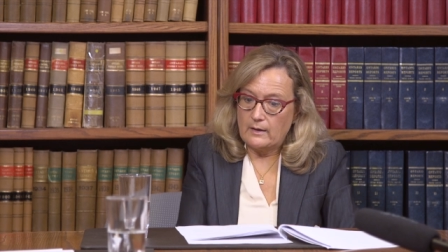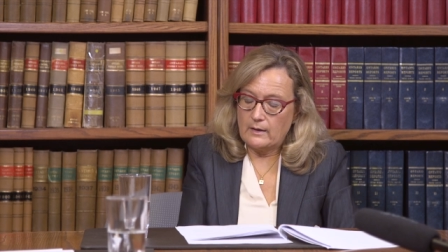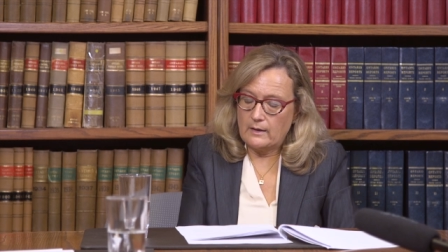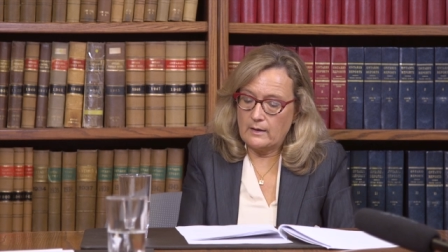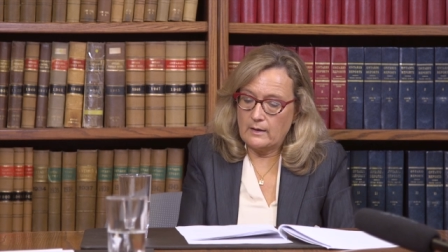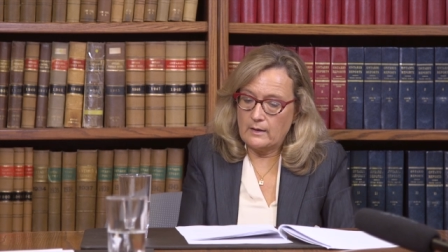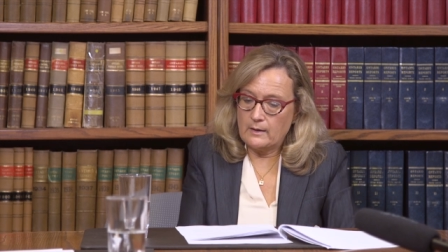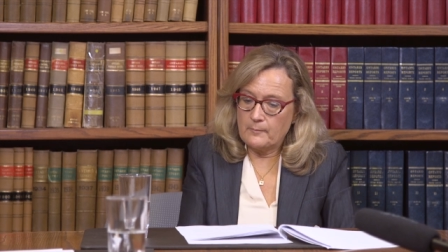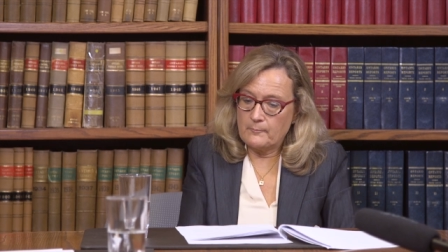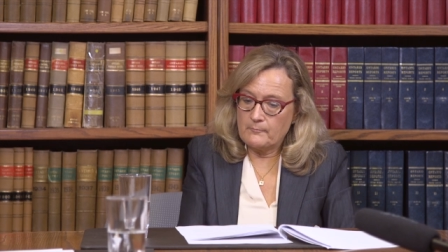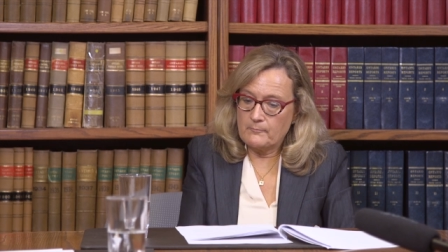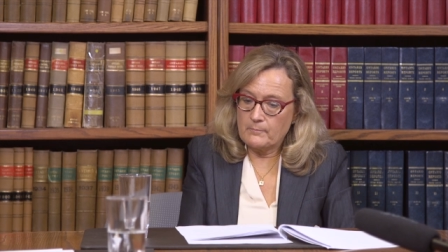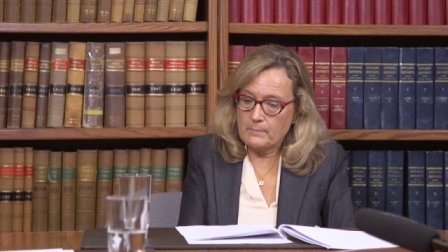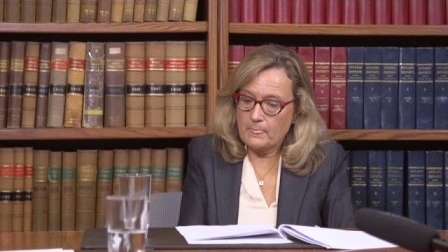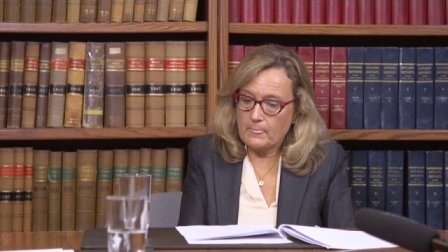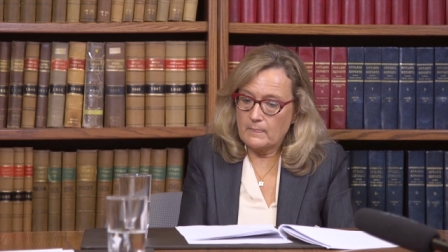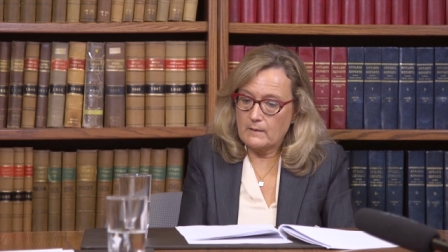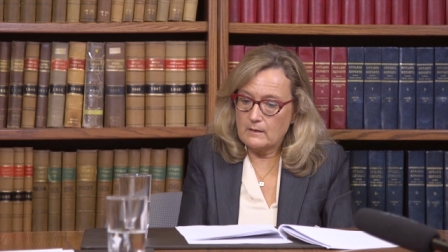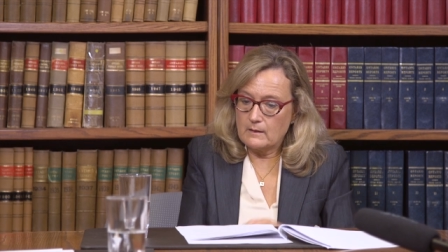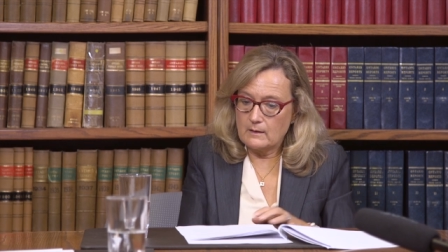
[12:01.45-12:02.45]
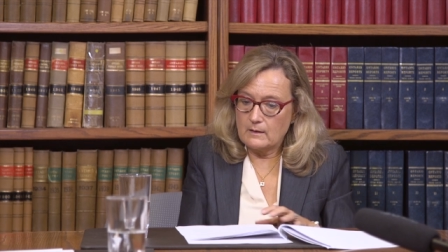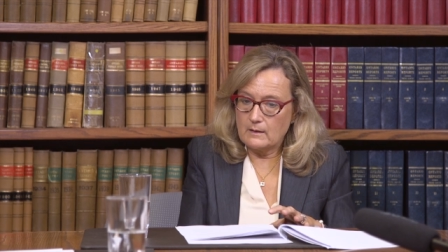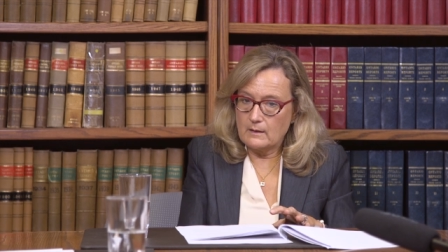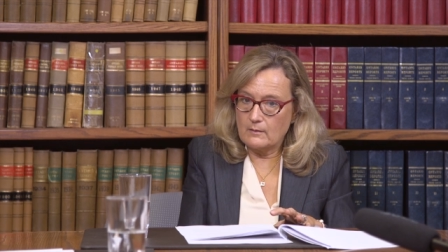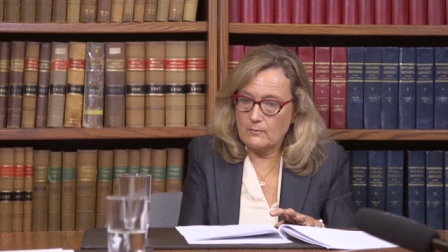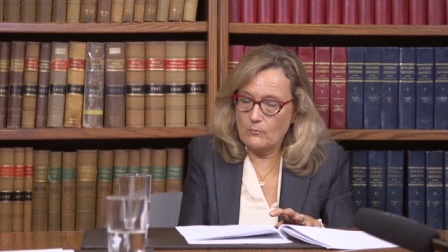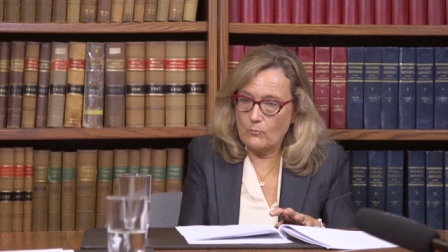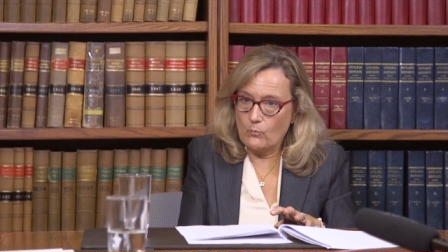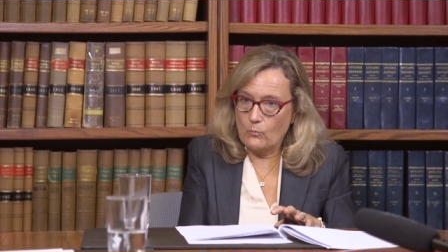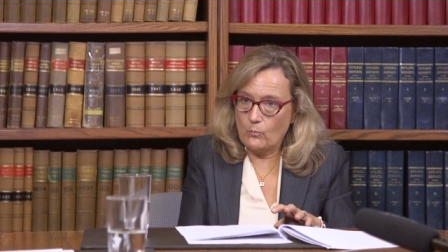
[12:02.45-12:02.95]
Um,
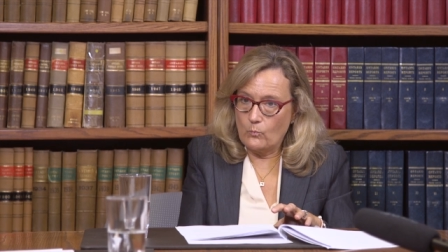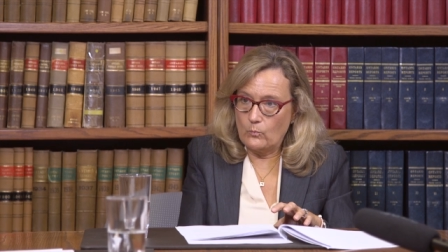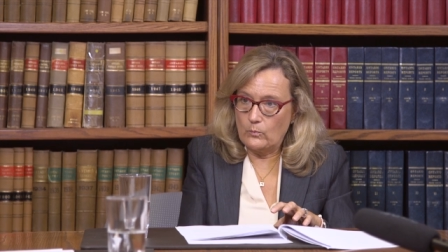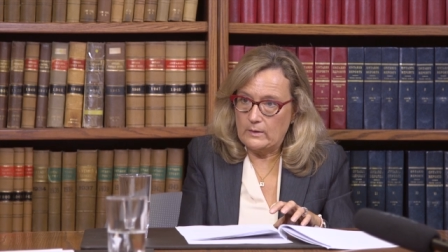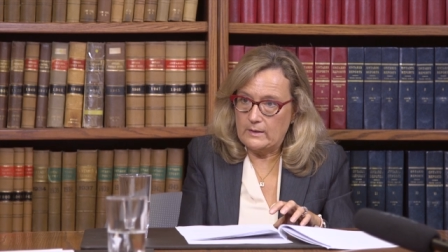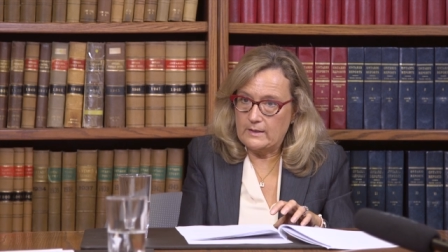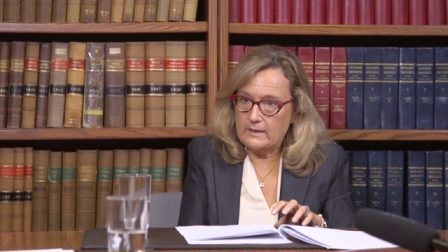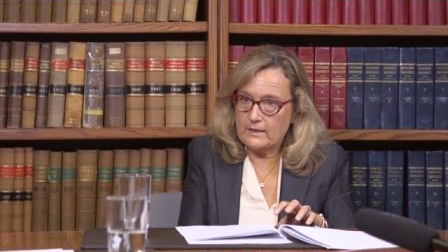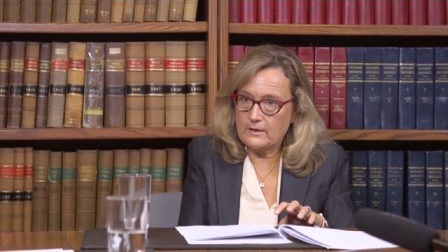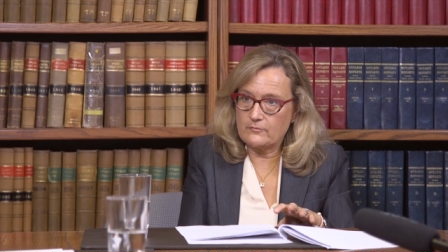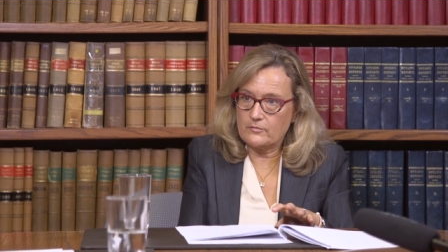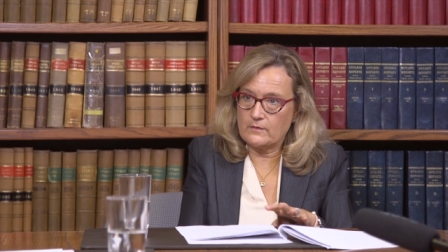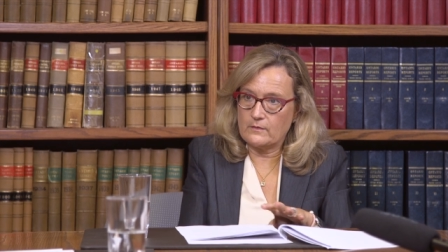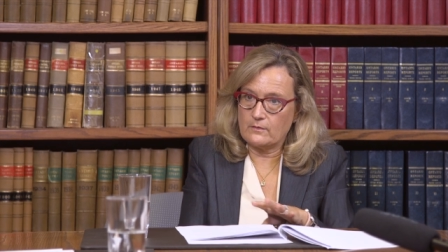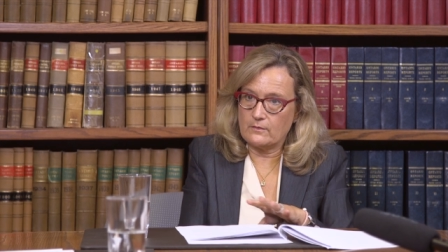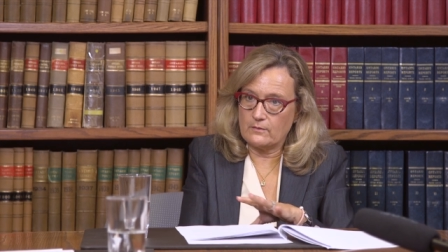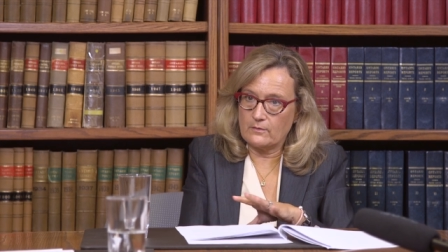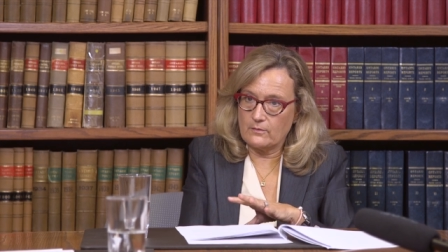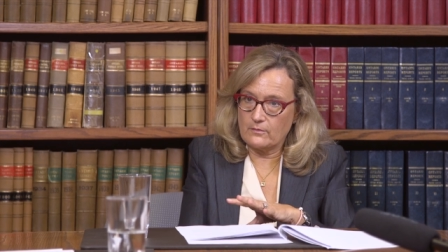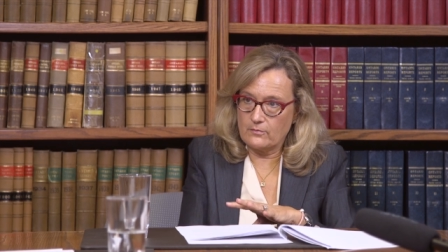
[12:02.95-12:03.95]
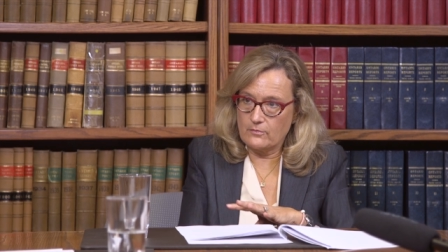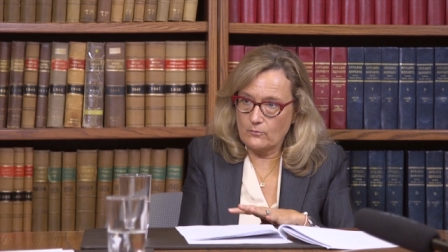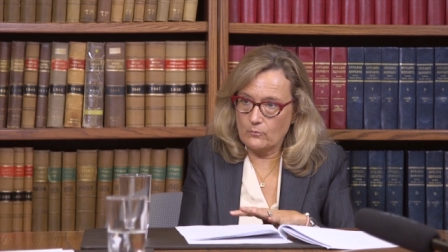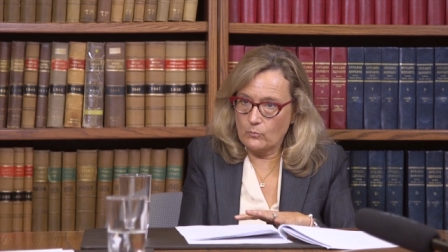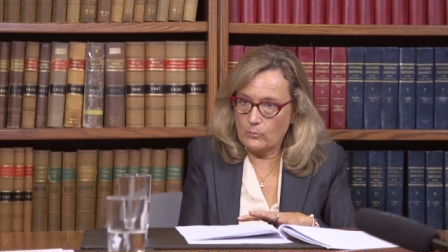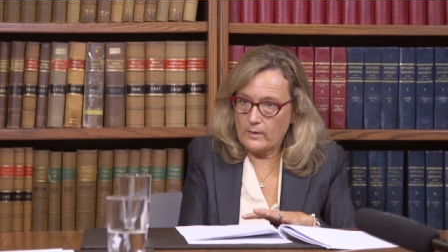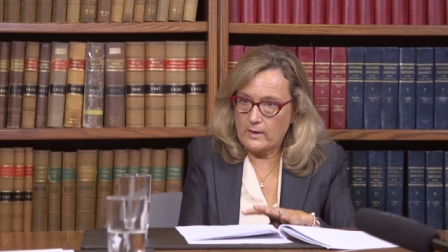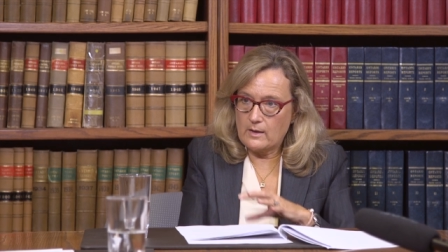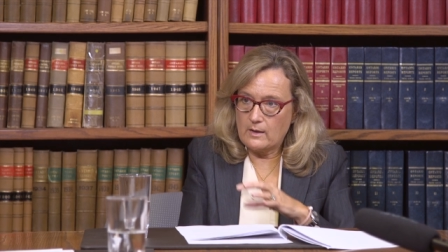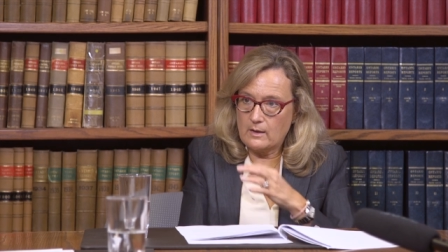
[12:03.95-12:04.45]
given the
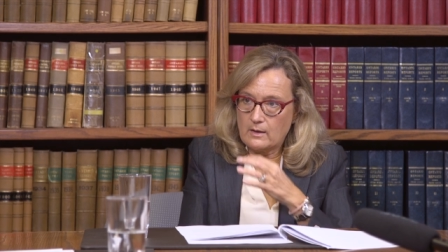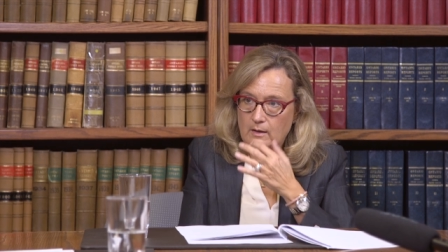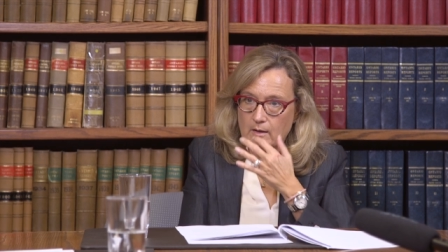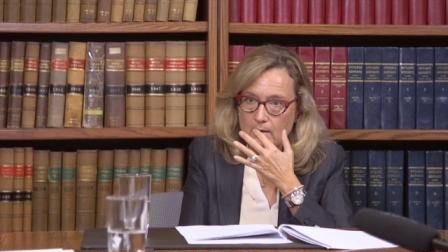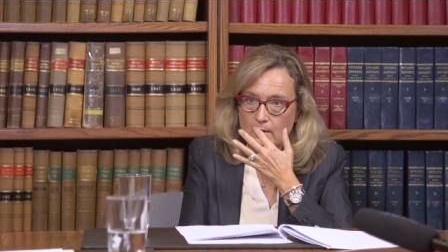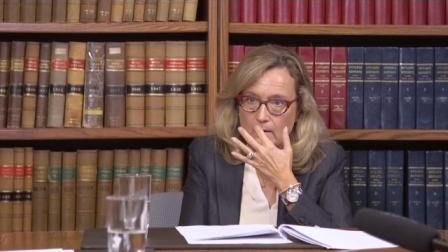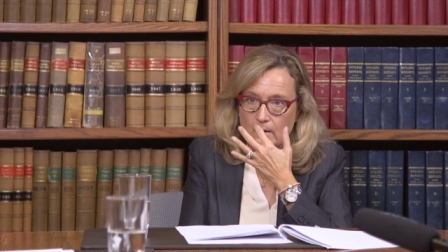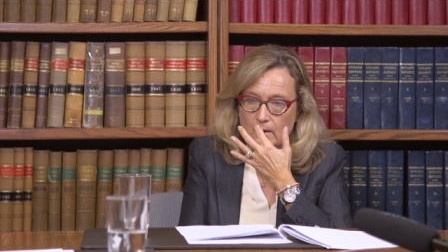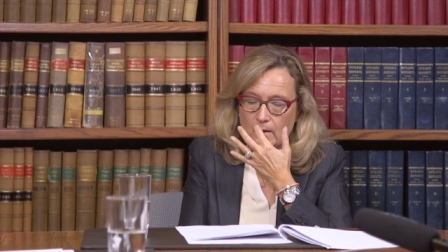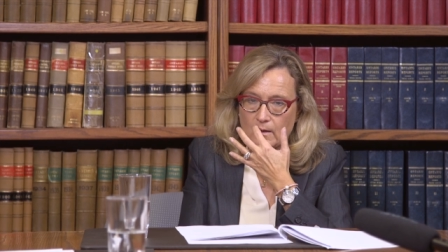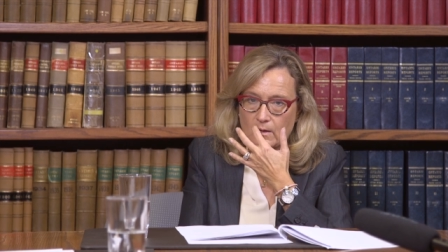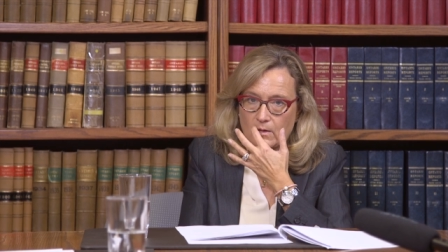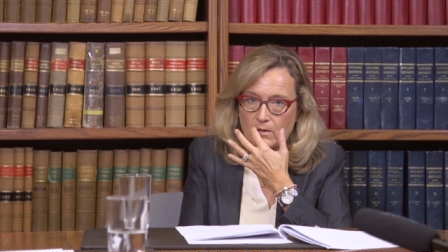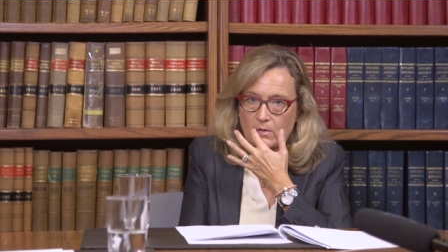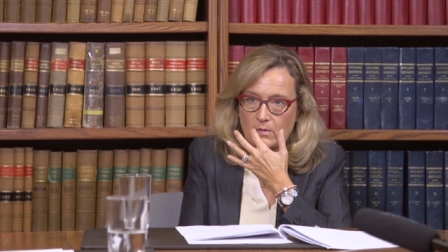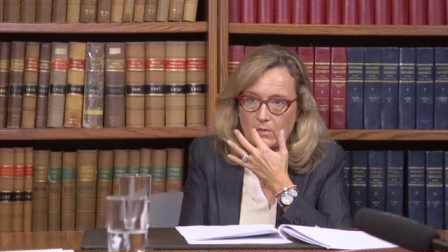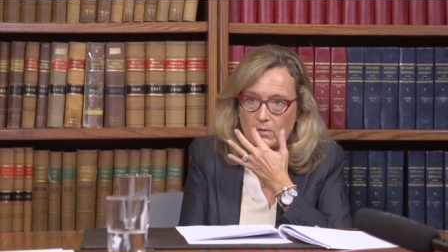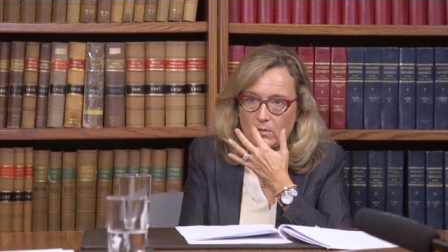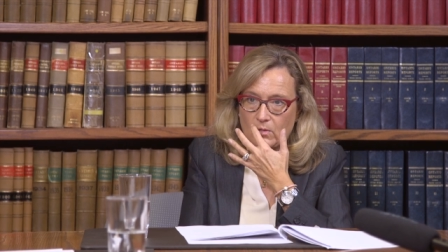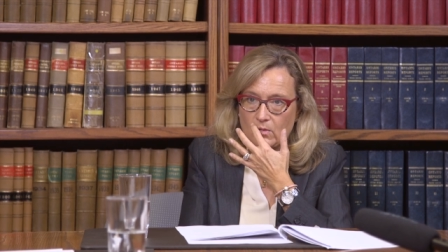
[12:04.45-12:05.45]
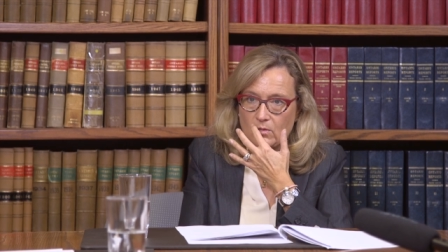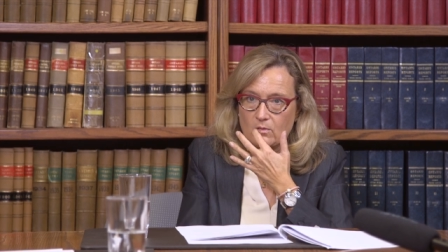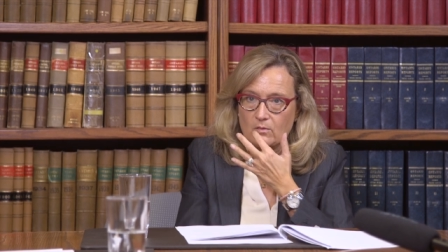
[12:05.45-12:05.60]
way uh,